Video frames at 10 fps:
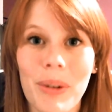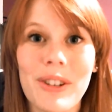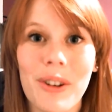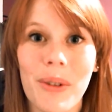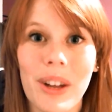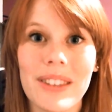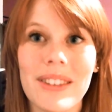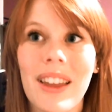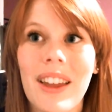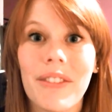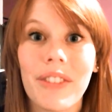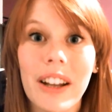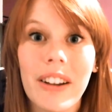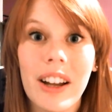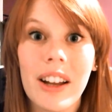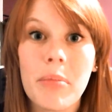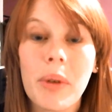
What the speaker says: original ones, Flareon.